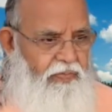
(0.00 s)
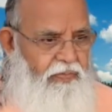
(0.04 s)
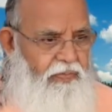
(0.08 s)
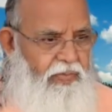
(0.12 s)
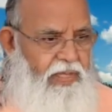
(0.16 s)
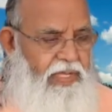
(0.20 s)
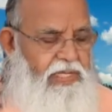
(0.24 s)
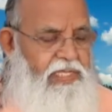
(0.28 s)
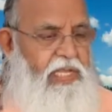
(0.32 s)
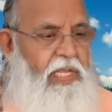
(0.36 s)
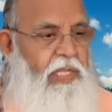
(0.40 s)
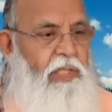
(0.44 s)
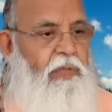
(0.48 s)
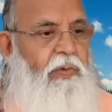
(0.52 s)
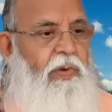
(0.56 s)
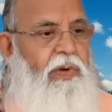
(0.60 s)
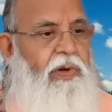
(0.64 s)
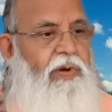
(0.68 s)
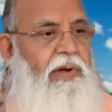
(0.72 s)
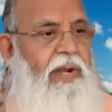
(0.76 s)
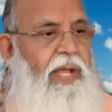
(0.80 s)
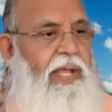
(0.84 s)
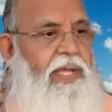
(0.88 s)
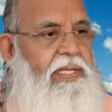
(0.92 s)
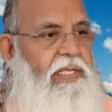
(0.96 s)
Then sattva
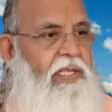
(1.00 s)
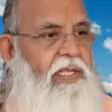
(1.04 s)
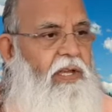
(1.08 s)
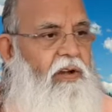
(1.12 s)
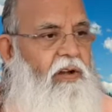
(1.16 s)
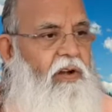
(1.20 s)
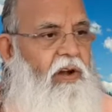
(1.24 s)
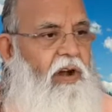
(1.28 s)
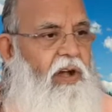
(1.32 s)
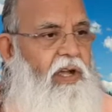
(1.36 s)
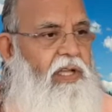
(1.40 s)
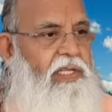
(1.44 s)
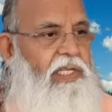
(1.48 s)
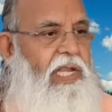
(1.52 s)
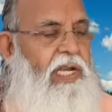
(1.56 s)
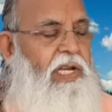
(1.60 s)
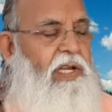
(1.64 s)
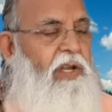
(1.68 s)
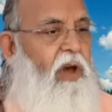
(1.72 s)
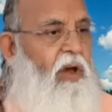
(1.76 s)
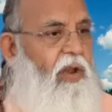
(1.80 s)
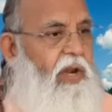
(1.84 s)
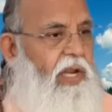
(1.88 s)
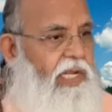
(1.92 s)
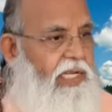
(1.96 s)
guna is the cause and
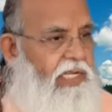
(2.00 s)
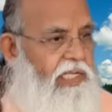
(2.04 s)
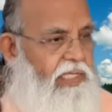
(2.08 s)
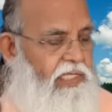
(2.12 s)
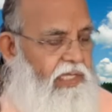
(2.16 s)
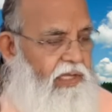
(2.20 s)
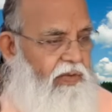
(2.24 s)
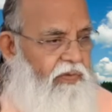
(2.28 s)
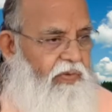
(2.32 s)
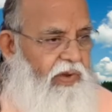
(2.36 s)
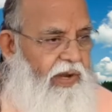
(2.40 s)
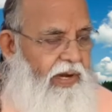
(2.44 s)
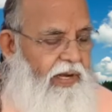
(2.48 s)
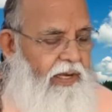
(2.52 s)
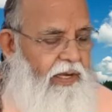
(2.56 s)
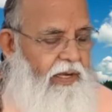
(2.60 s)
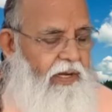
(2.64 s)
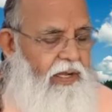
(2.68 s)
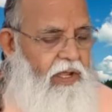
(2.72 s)
knowledge is the effect.